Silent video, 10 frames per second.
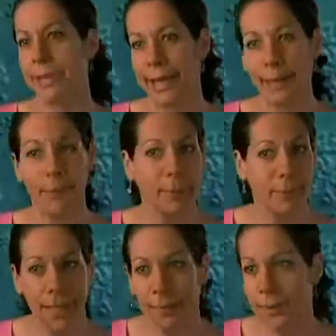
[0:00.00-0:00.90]
blah, blah,
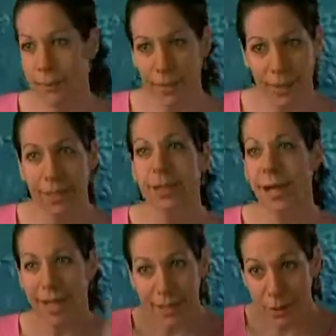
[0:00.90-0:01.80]
blah, blah, blah.
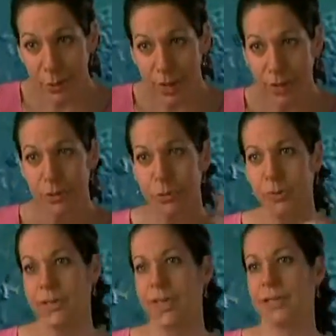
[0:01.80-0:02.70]
I think we are doing